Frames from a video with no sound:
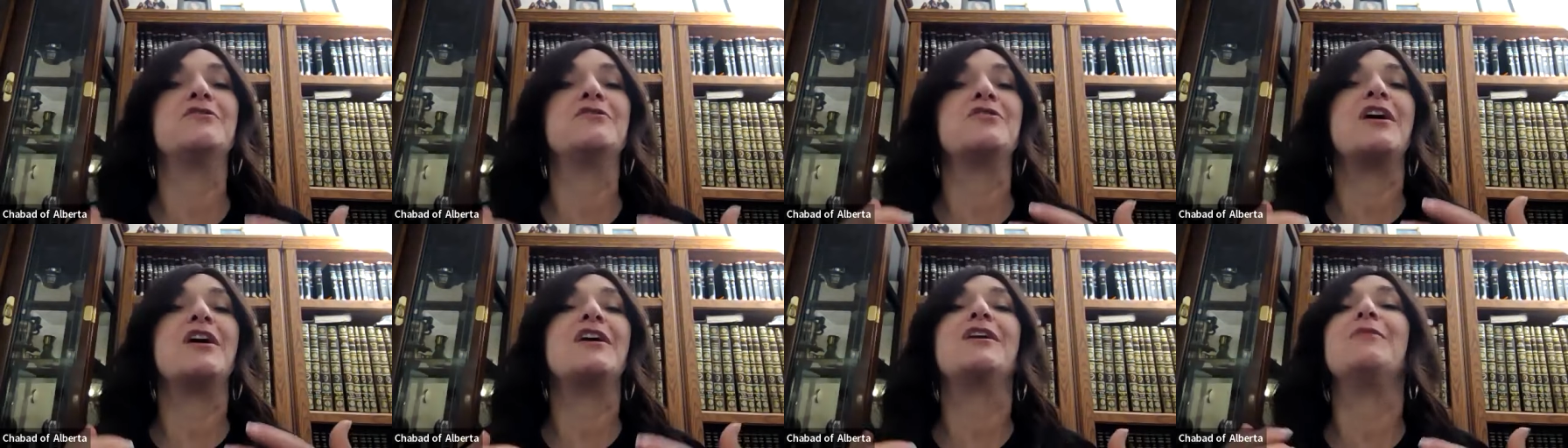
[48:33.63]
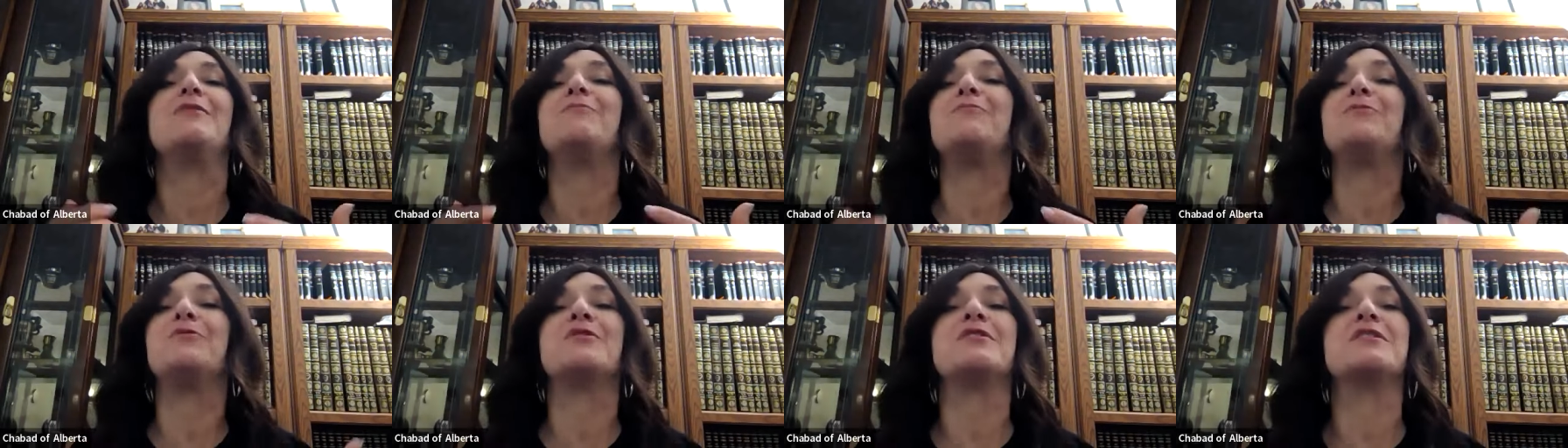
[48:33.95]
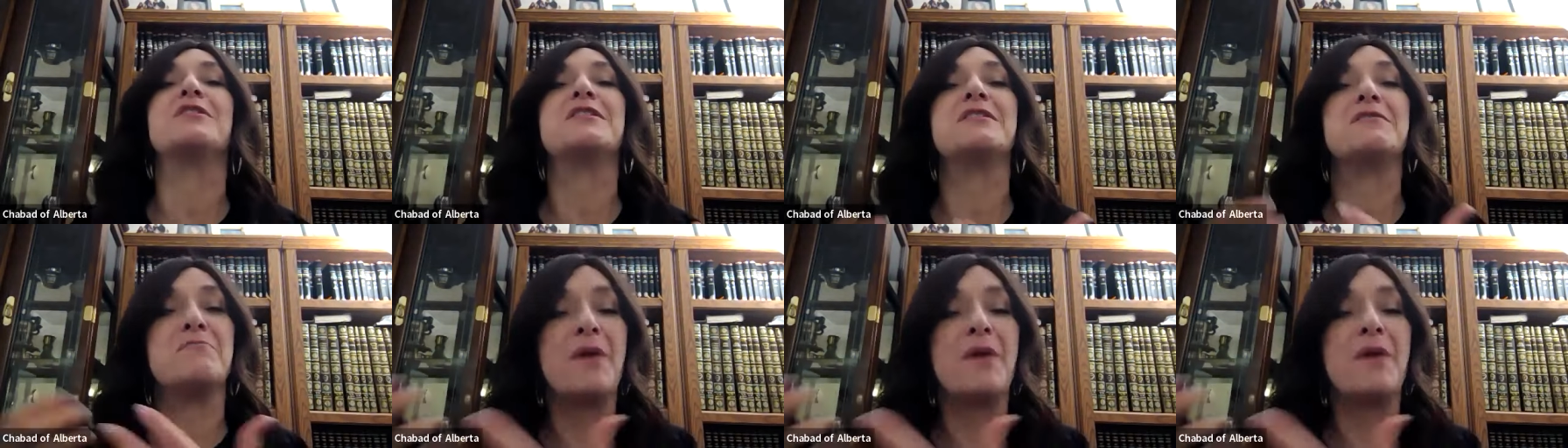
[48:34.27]
so I can put
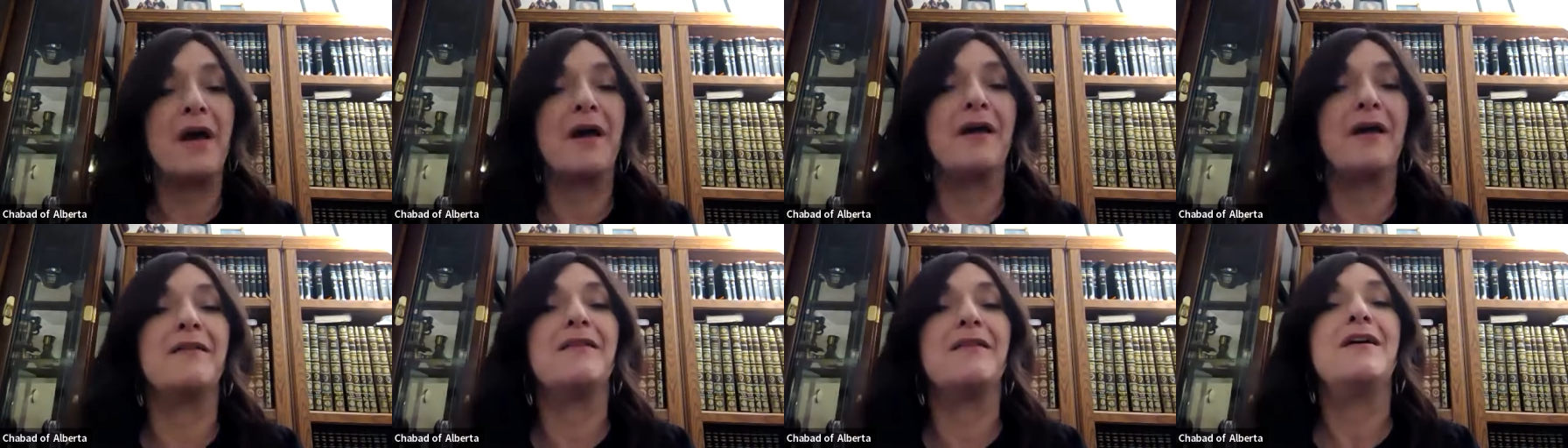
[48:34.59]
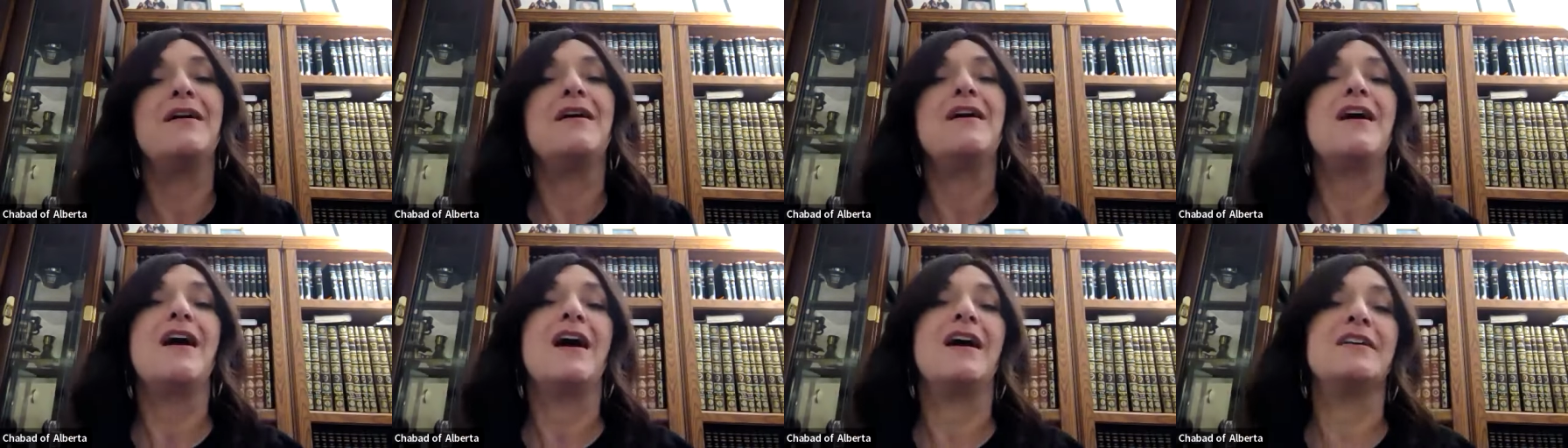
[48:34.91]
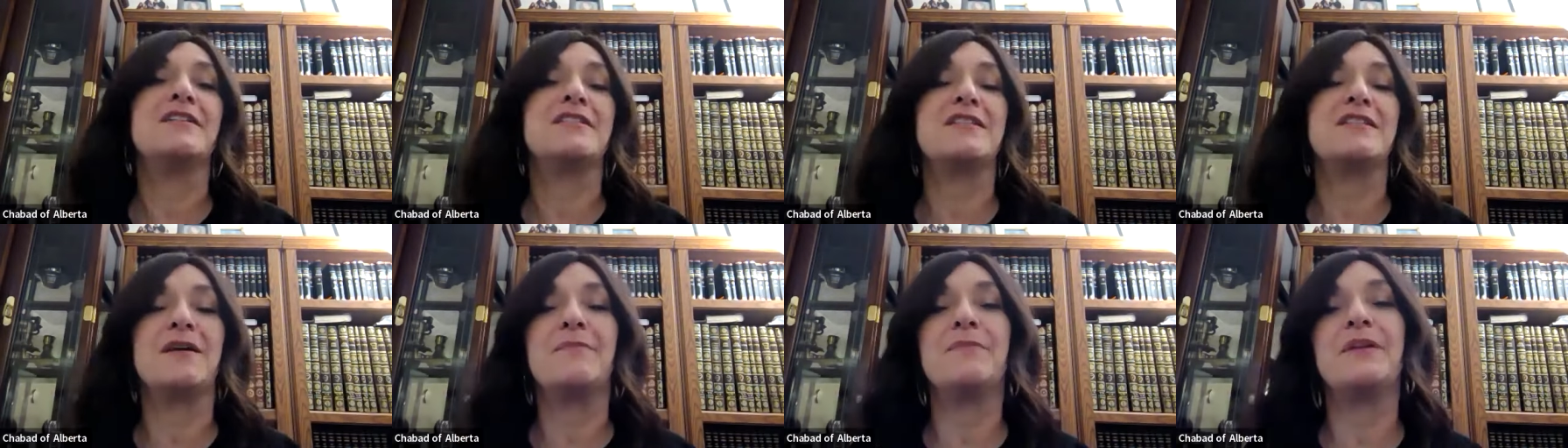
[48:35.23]
a smile
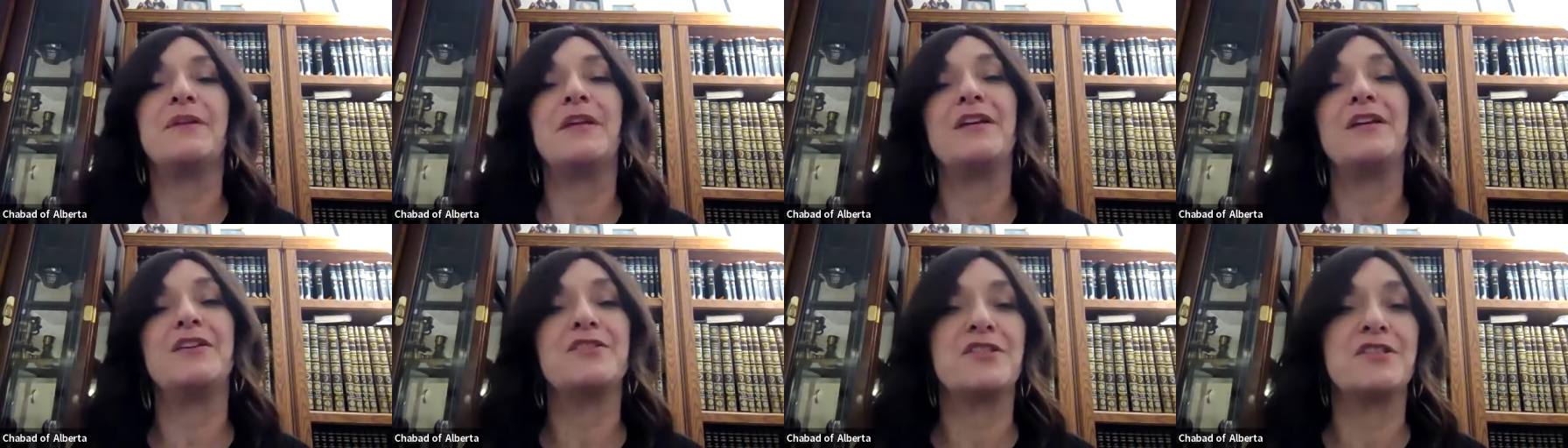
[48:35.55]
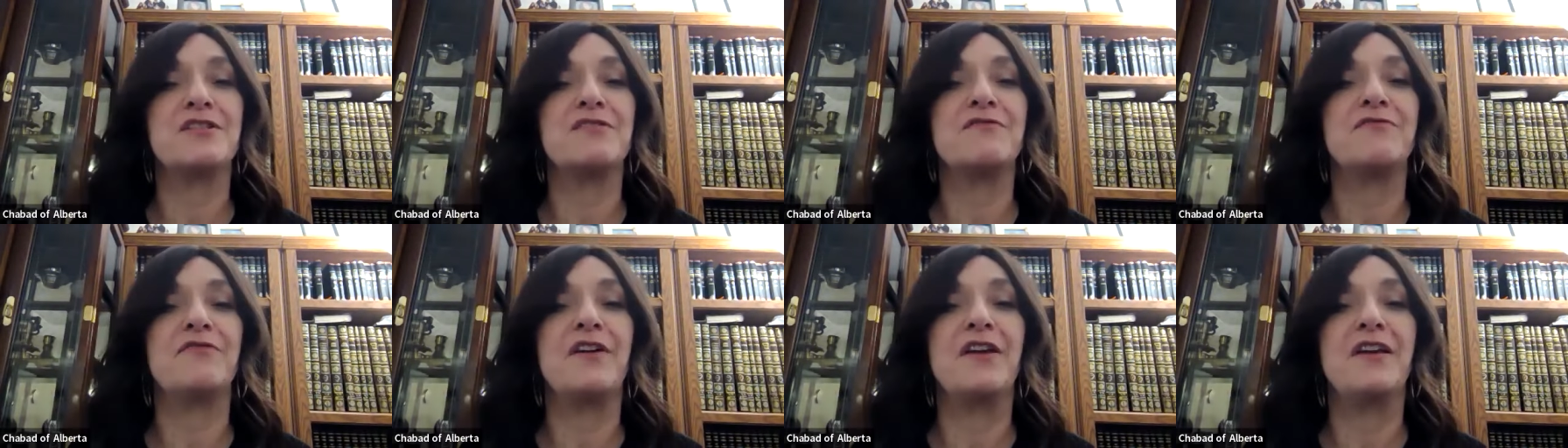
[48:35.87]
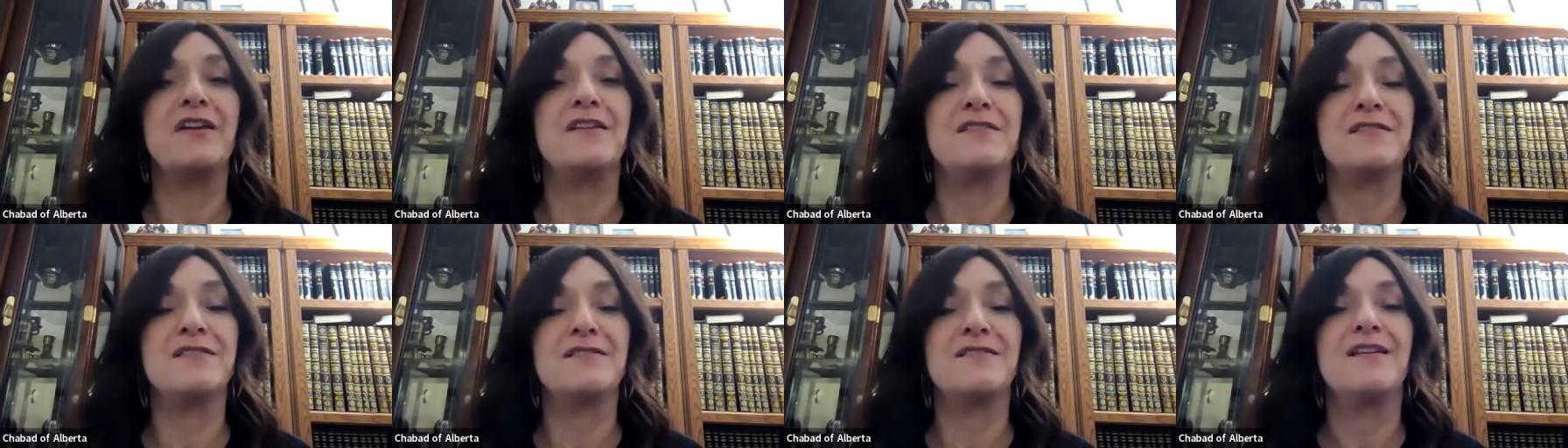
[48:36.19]
on somebody else's
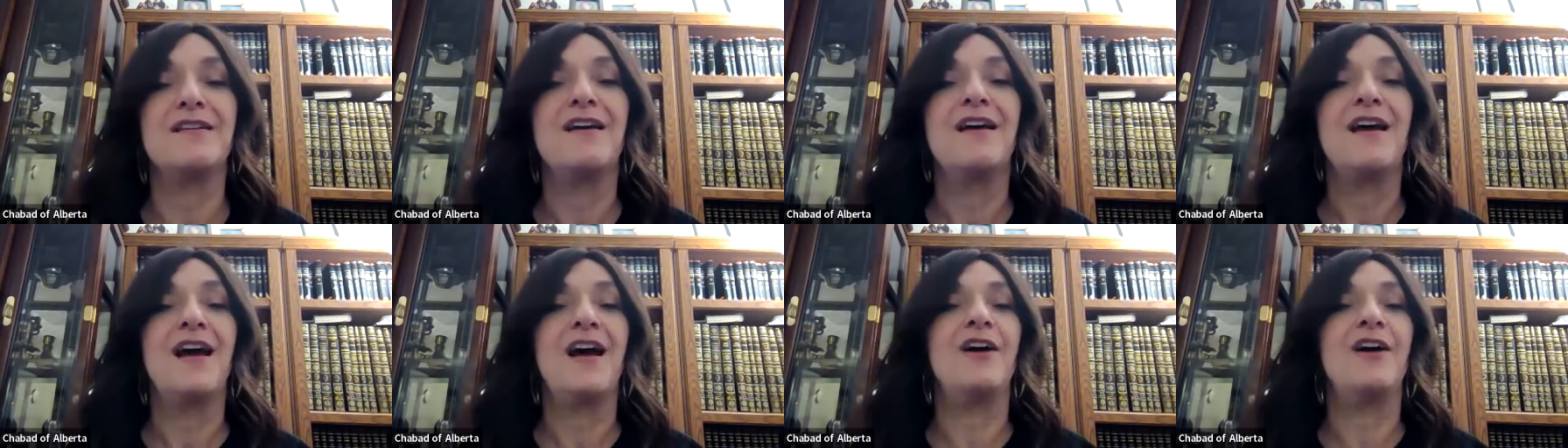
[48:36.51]
face.